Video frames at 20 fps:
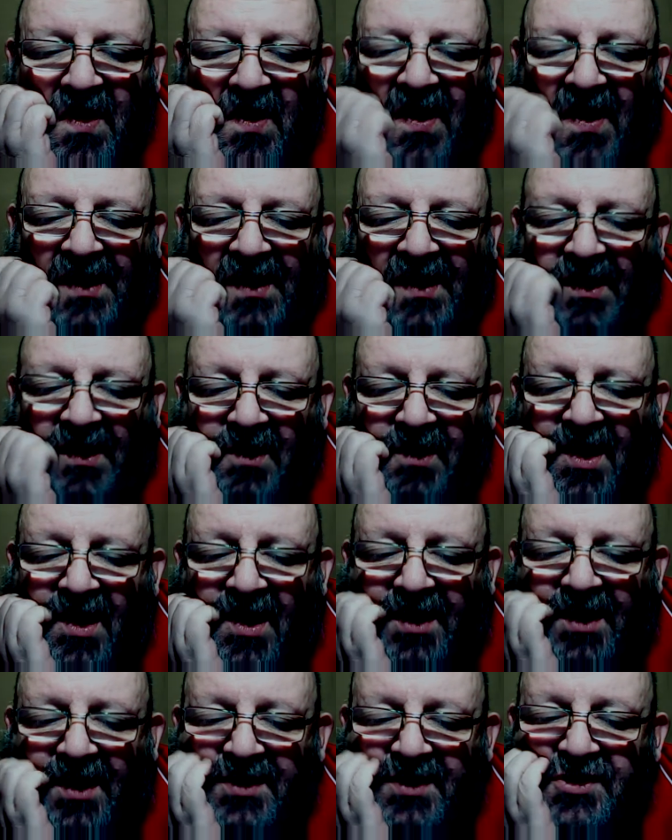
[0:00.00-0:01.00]
and I
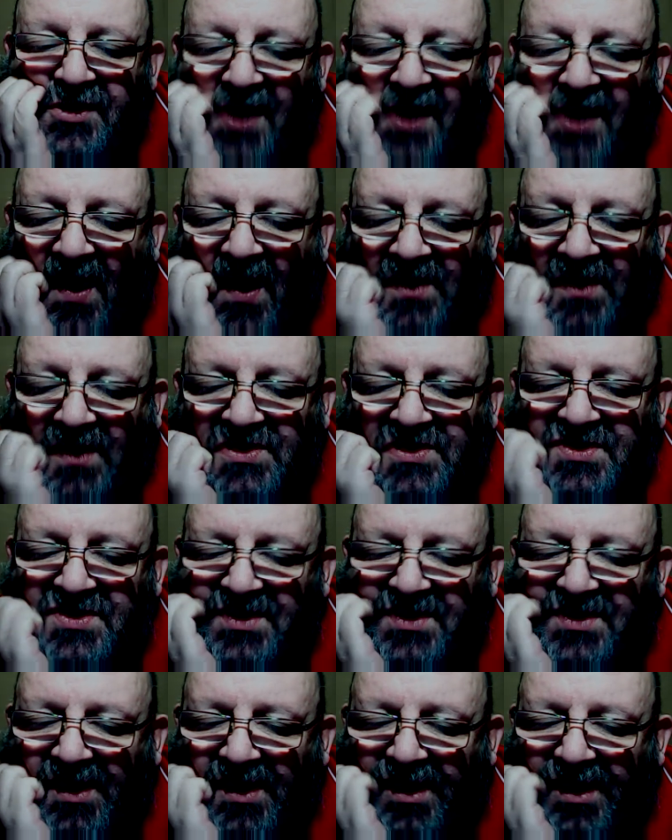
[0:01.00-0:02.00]
learned
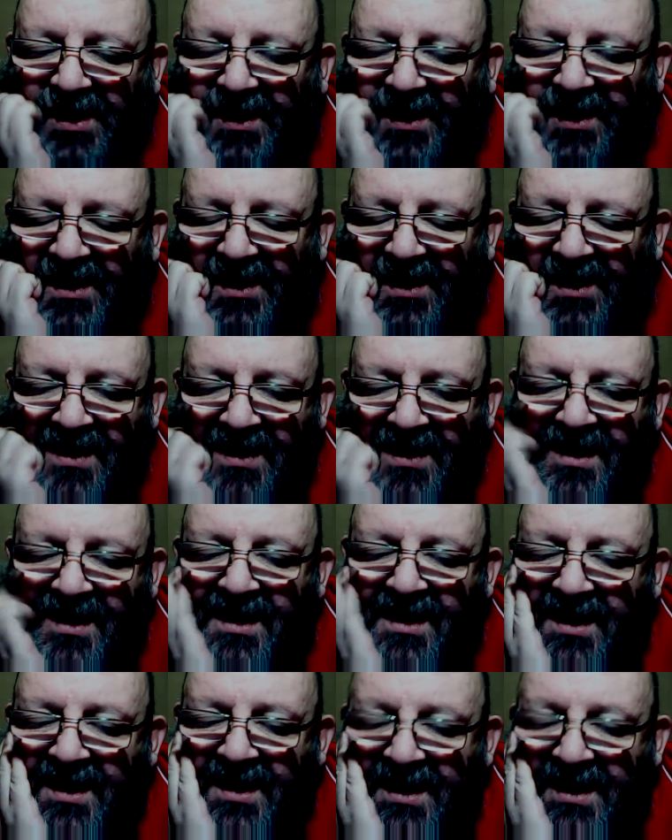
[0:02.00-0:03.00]
DOS and
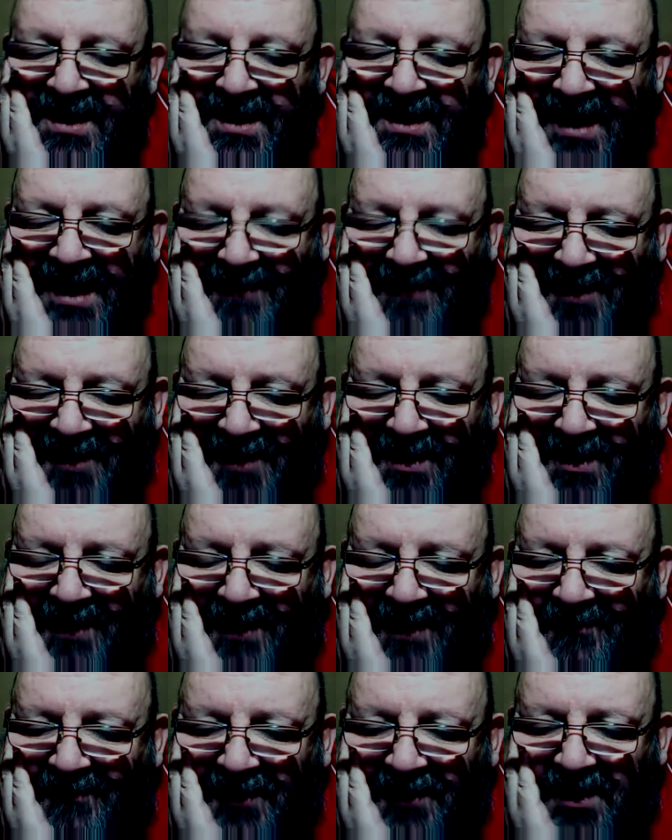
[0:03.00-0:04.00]

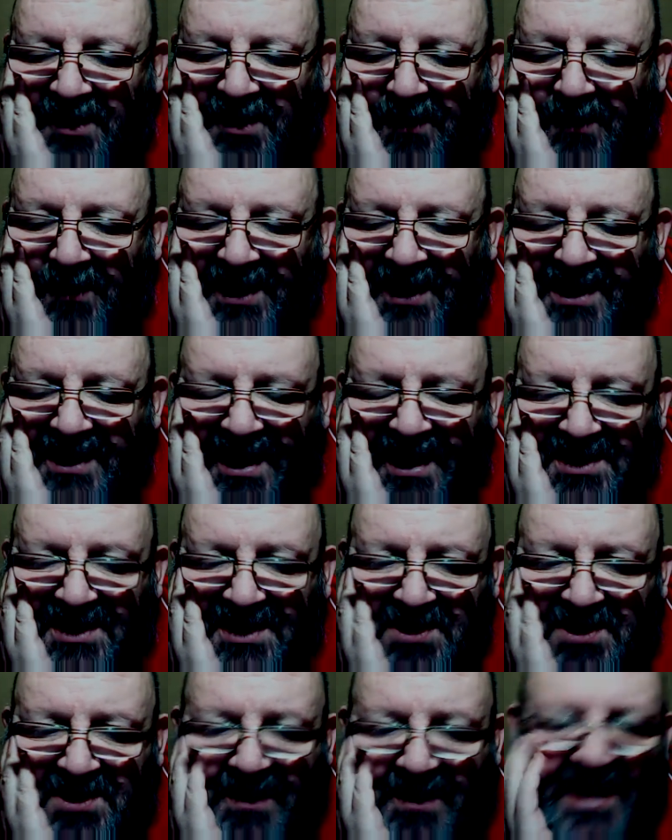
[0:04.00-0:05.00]
everything for doing
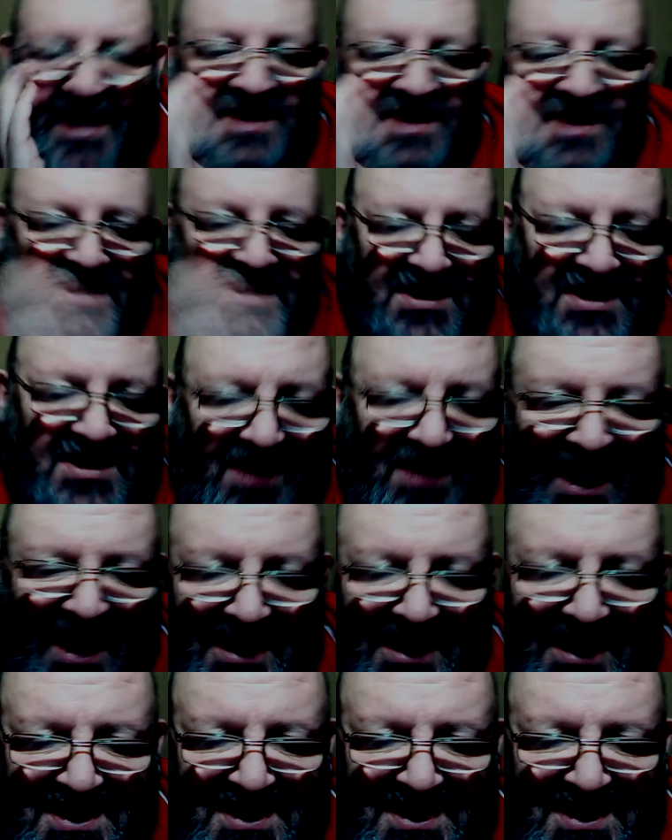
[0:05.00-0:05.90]
databases like